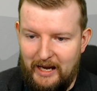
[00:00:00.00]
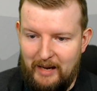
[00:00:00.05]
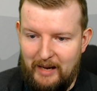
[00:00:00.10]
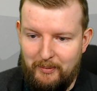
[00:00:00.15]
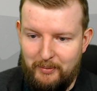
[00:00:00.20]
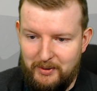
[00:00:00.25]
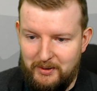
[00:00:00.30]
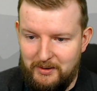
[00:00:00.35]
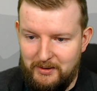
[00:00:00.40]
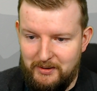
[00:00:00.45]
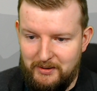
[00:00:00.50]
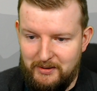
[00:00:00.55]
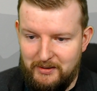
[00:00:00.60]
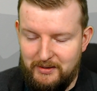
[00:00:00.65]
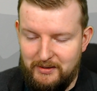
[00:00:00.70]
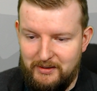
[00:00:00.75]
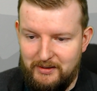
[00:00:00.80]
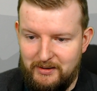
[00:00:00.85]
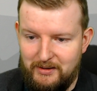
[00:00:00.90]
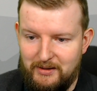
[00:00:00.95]
map
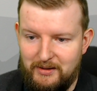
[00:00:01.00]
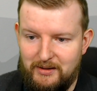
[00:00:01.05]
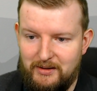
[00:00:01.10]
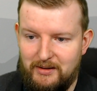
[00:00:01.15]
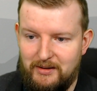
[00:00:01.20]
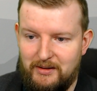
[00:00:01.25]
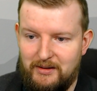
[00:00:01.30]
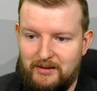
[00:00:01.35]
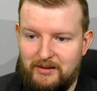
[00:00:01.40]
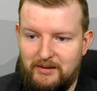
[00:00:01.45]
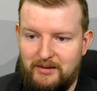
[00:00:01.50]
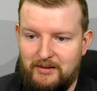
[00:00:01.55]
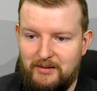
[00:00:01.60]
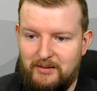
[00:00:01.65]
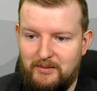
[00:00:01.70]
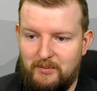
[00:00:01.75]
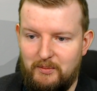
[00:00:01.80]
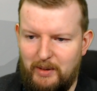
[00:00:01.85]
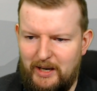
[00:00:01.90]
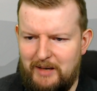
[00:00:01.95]

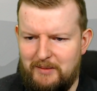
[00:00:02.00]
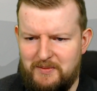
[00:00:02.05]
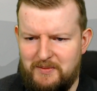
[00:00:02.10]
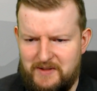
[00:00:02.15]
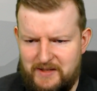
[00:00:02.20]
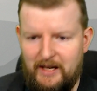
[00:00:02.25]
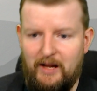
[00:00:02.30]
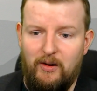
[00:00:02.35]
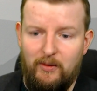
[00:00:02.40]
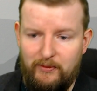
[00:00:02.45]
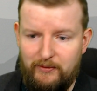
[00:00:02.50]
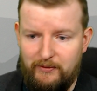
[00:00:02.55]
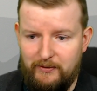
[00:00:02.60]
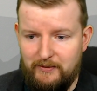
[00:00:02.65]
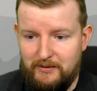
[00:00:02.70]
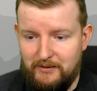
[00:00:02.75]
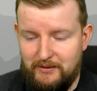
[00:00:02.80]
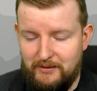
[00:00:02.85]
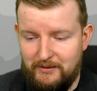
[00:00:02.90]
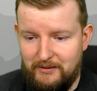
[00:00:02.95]
by
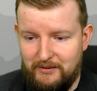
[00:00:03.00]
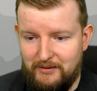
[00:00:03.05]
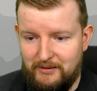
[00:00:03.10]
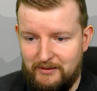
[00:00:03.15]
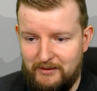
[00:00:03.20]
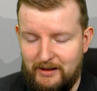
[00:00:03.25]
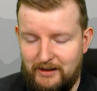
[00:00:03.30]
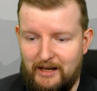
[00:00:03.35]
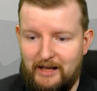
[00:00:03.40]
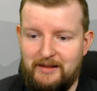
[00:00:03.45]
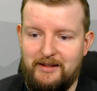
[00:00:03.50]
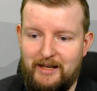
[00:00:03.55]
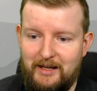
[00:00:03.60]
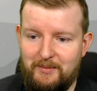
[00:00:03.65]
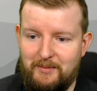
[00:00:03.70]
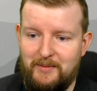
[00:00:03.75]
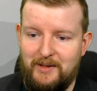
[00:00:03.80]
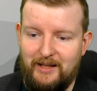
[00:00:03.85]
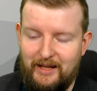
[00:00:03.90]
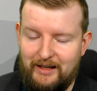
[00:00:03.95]
himself and
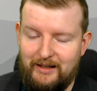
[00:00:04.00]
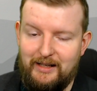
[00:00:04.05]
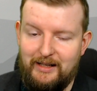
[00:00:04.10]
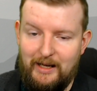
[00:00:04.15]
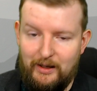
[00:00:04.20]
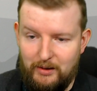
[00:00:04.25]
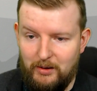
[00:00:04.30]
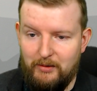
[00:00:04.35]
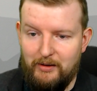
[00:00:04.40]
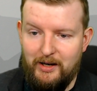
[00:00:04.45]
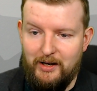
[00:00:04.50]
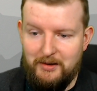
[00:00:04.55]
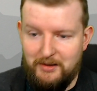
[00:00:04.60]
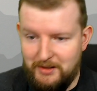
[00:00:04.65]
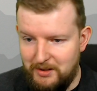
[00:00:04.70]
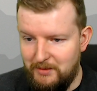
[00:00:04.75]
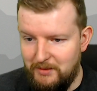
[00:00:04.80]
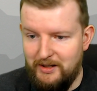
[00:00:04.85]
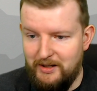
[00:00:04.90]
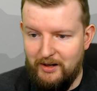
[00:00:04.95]
then be like, now go around
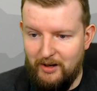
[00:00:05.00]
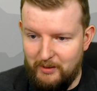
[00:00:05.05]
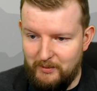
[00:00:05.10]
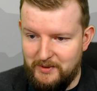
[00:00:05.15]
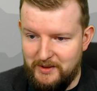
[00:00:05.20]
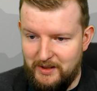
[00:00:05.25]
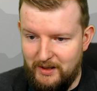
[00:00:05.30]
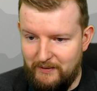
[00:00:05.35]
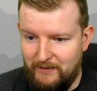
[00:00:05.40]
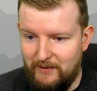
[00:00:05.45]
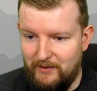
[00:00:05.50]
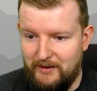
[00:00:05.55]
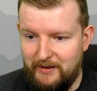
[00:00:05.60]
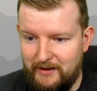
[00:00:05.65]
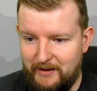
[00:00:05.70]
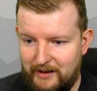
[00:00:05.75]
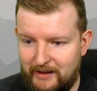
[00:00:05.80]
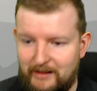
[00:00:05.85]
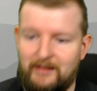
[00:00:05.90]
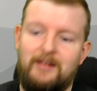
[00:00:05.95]
and shoot the arms off
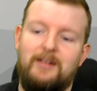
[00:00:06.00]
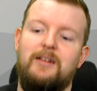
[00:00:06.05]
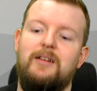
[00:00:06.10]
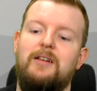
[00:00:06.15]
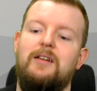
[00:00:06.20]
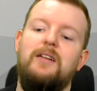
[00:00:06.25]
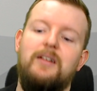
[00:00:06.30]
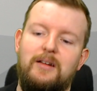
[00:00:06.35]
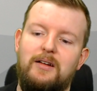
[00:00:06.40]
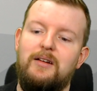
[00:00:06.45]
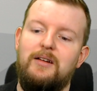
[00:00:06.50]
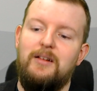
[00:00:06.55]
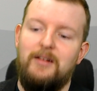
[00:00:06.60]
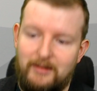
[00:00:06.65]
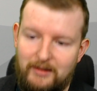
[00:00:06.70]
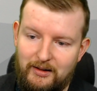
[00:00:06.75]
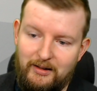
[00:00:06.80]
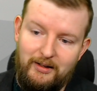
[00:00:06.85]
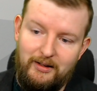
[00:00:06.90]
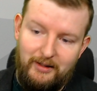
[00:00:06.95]
everything.
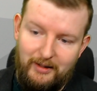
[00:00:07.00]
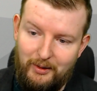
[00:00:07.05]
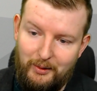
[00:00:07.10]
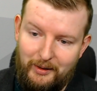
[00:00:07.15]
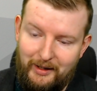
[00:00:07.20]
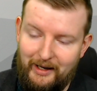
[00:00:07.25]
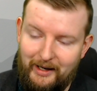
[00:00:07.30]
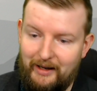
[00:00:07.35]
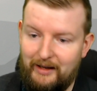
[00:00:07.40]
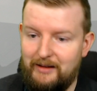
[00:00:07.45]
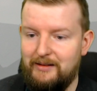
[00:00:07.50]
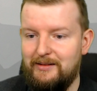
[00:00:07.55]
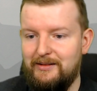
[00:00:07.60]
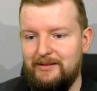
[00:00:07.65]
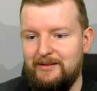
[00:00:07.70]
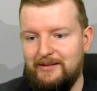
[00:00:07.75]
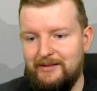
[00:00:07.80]
Okay.